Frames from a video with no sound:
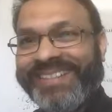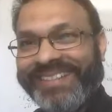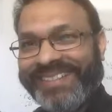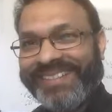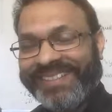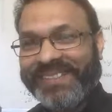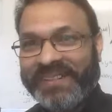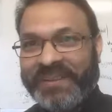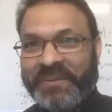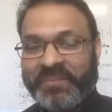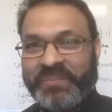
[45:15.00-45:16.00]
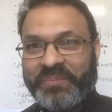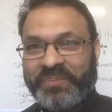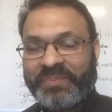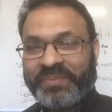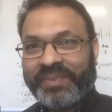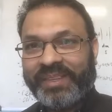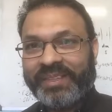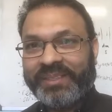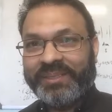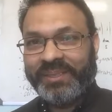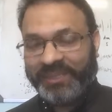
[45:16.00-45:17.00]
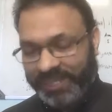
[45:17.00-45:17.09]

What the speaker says: On the contrary, I actually agree with you. I think,